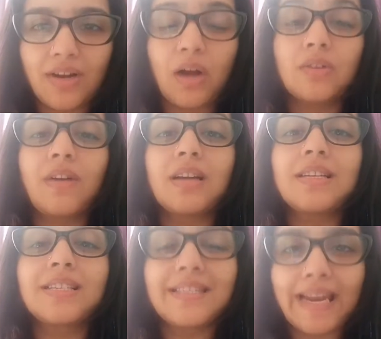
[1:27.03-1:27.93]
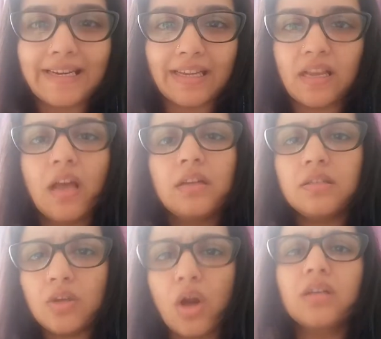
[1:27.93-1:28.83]
out of understanding,
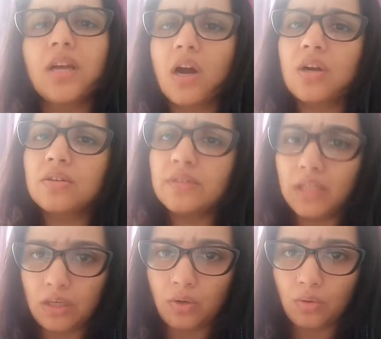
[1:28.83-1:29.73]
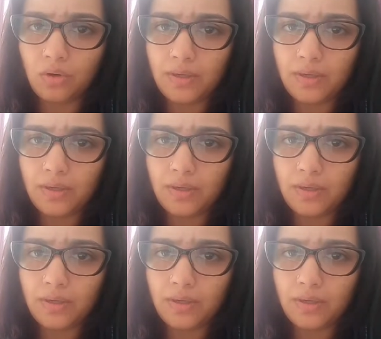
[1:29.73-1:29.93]
not out of an ego.